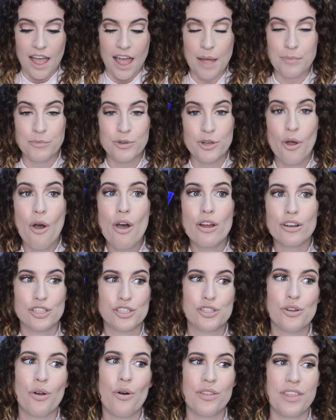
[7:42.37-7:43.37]
I'm not
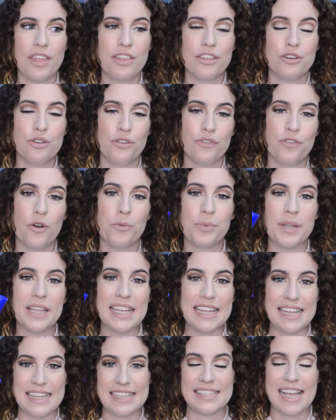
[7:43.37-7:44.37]
sure that the new
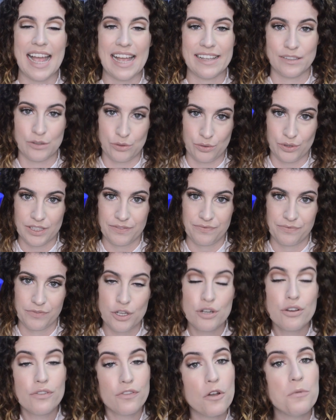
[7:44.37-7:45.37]
formula is as good.
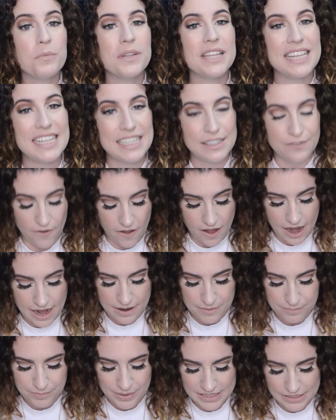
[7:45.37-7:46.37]
The new formula is
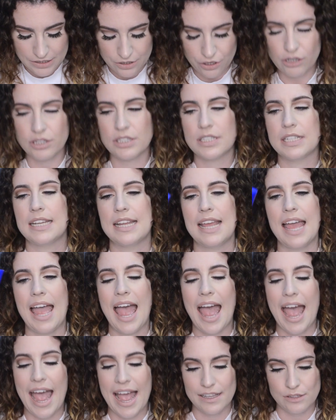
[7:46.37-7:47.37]
fine, but it's not
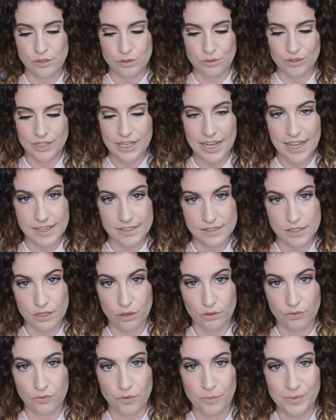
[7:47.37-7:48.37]
as good as the
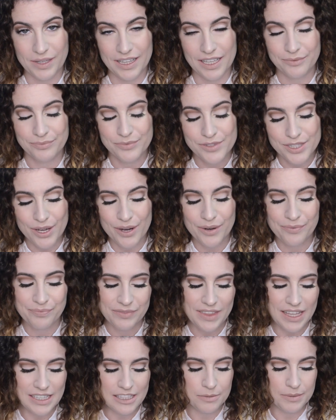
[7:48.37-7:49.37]
old formula. So
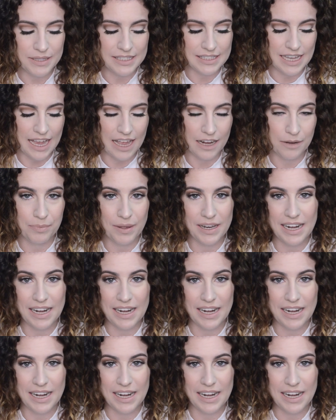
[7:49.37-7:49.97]
that's a bit sad.